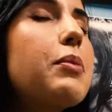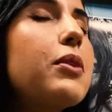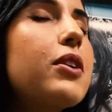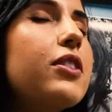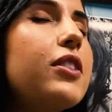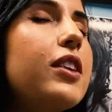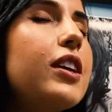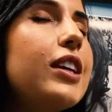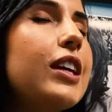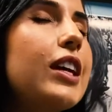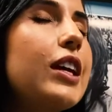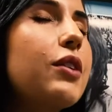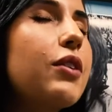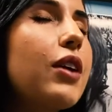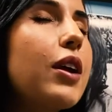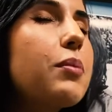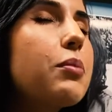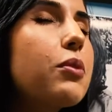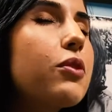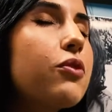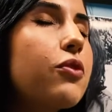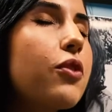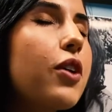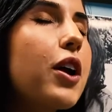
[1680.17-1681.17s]
thinking right
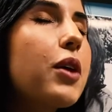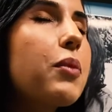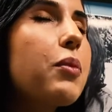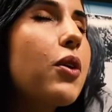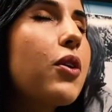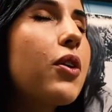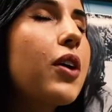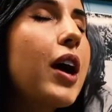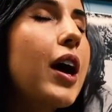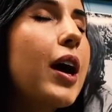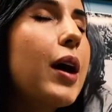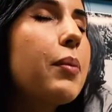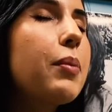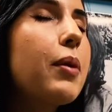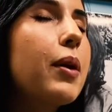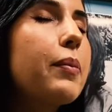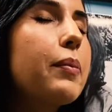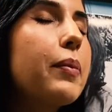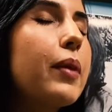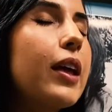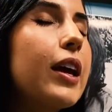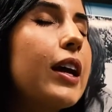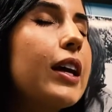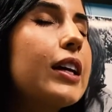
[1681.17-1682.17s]
before I woke up,
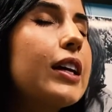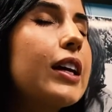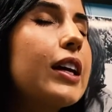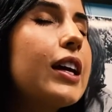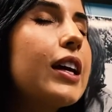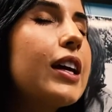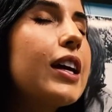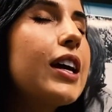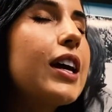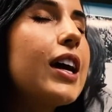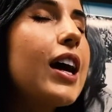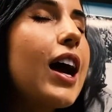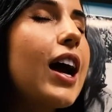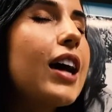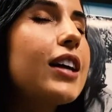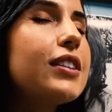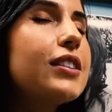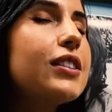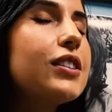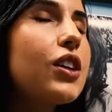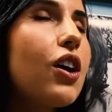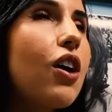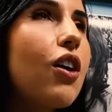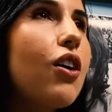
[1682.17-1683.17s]
I'm like, I
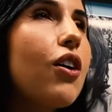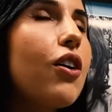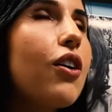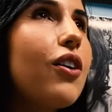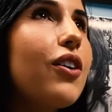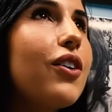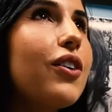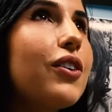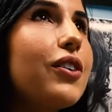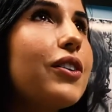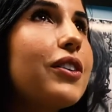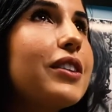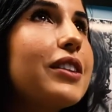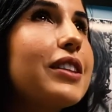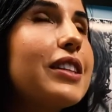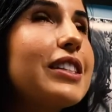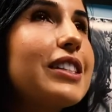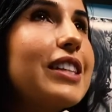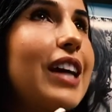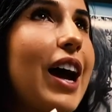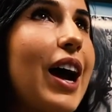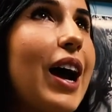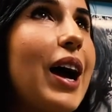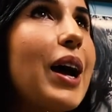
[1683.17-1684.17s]
saw the
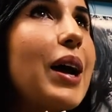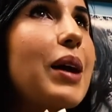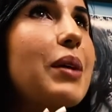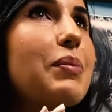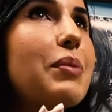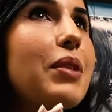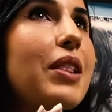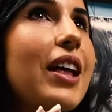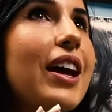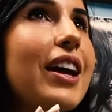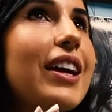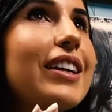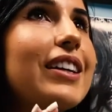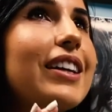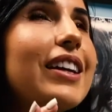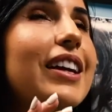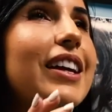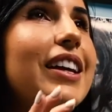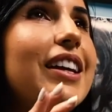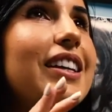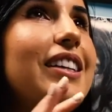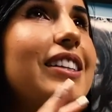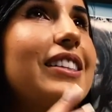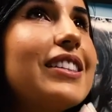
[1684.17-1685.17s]
time like
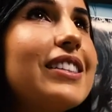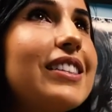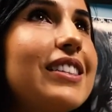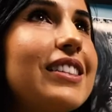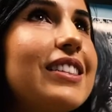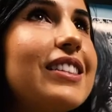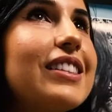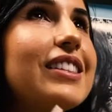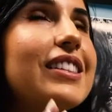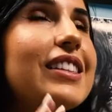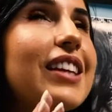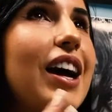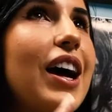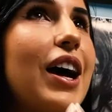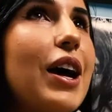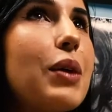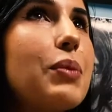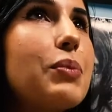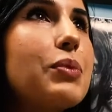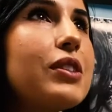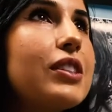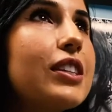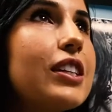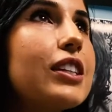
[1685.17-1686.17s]

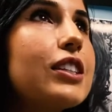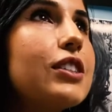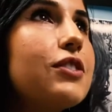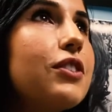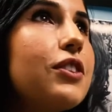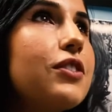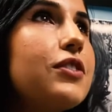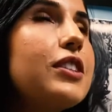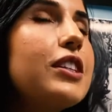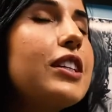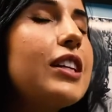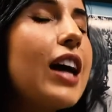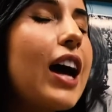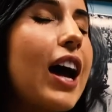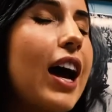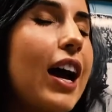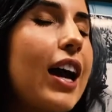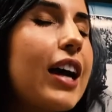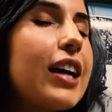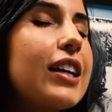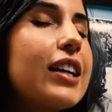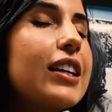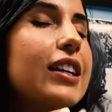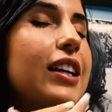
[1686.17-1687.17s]

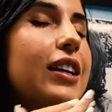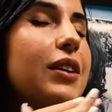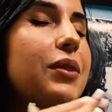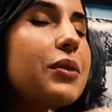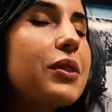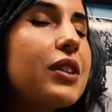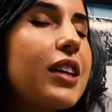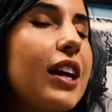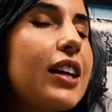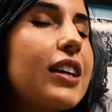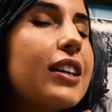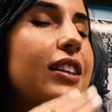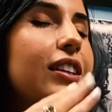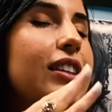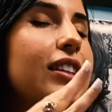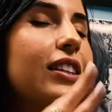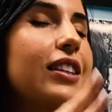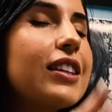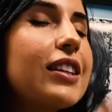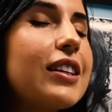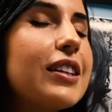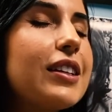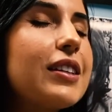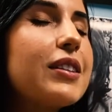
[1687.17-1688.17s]
6:59, and it was like
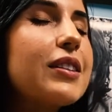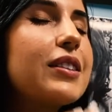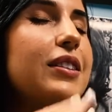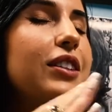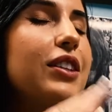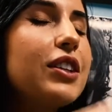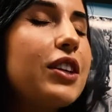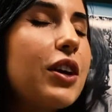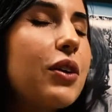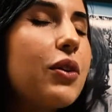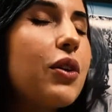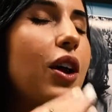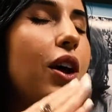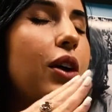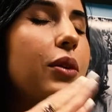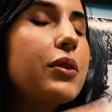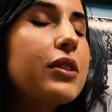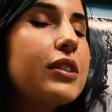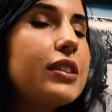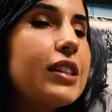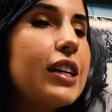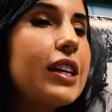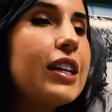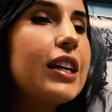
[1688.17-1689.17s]
the, clock
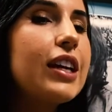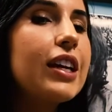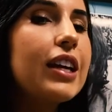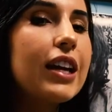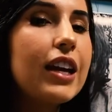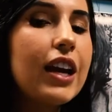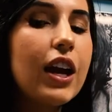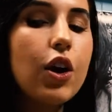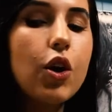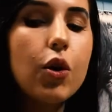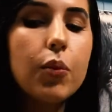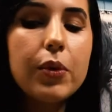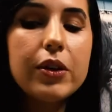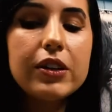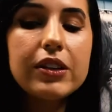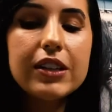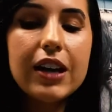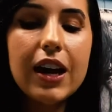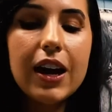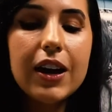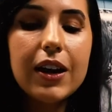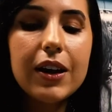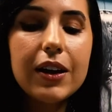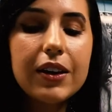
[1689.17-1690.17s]
was ticking, and
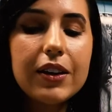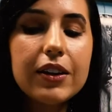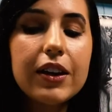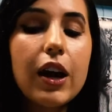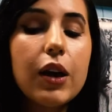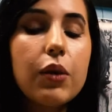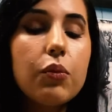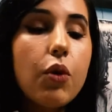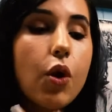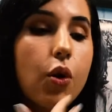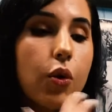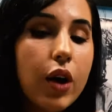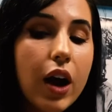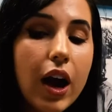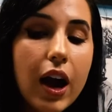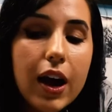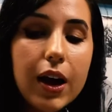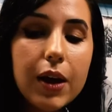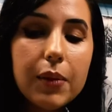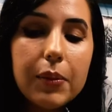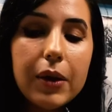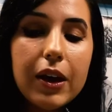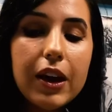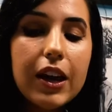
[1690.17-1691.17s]
I woke
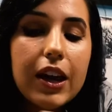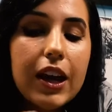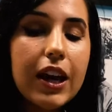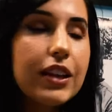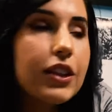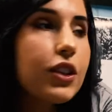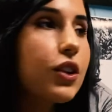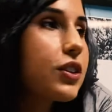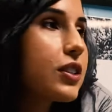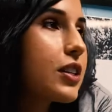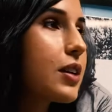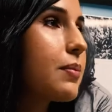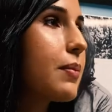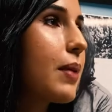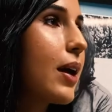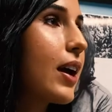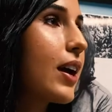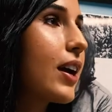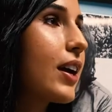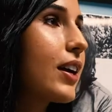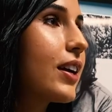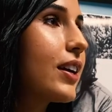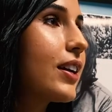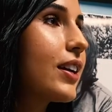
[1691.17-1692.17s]
up and looked at
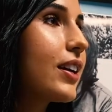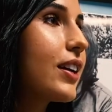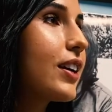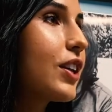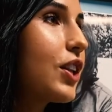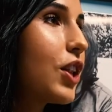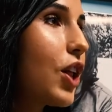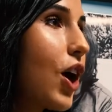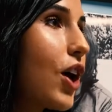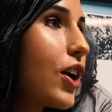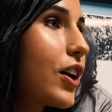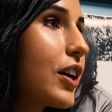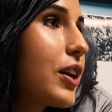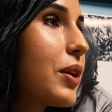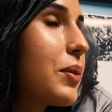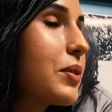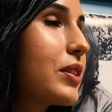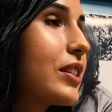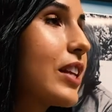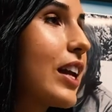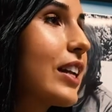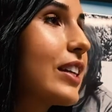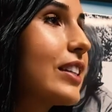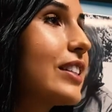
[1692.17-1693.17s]
my clock, and it
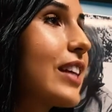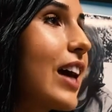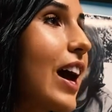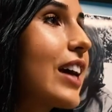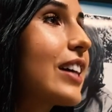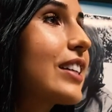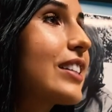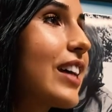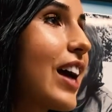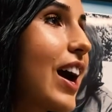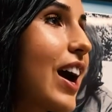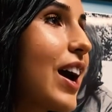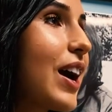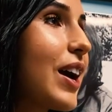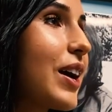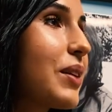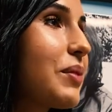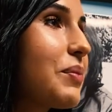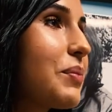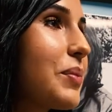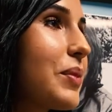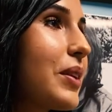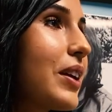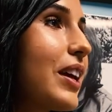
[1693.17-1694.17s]
was that exact time.